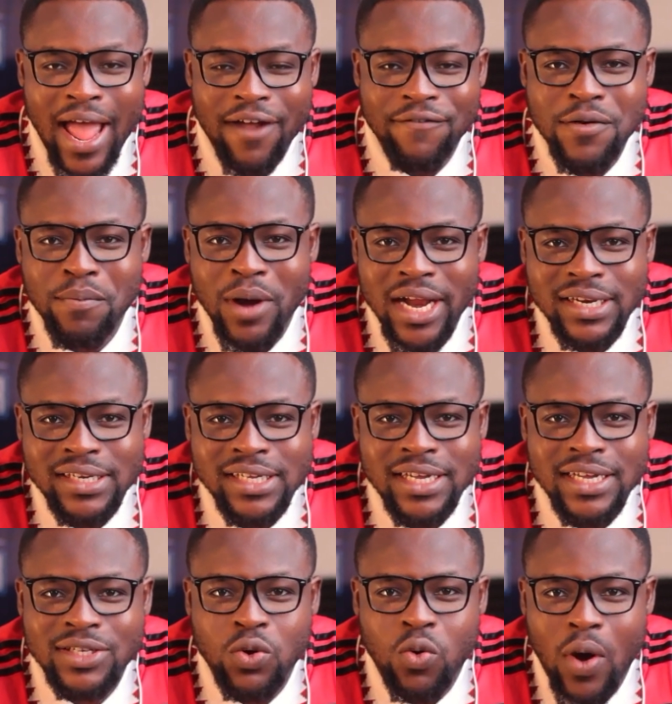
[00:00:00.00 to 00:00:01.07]
everybody
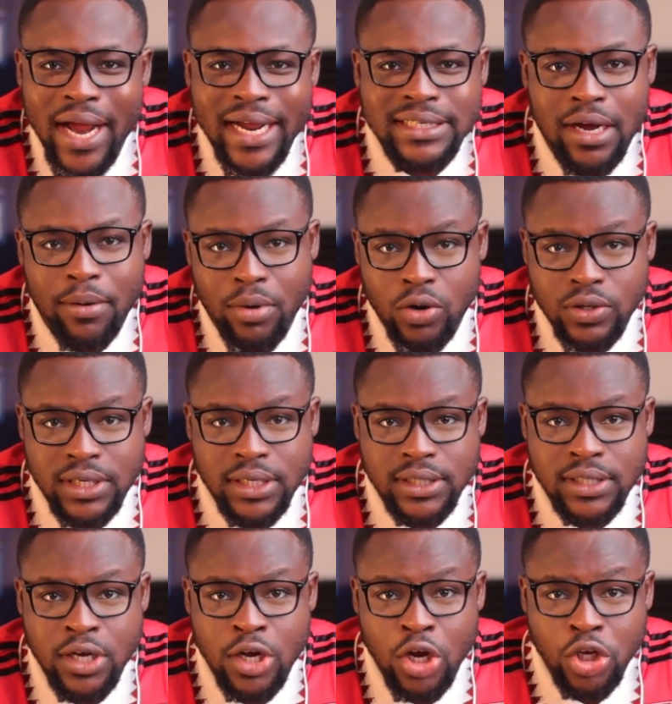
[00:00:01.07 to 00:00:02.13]
is quiet about
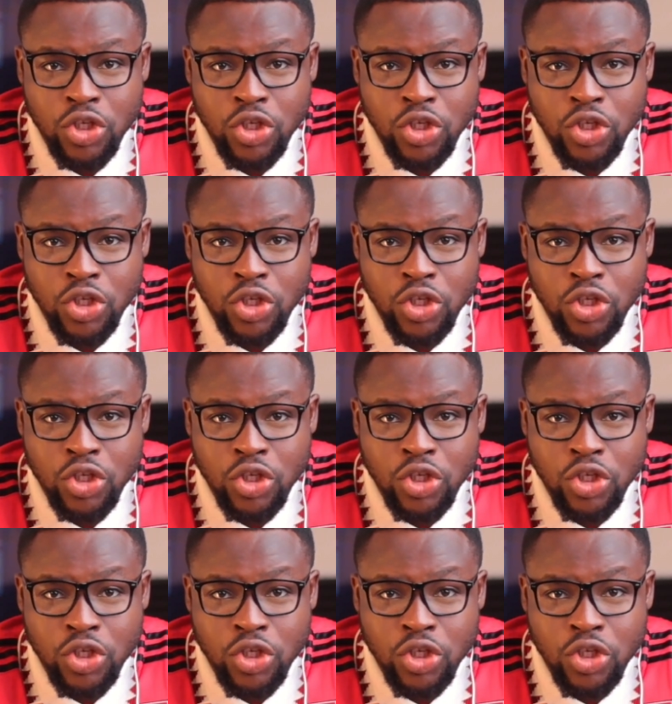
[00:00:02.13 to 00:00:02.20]
it.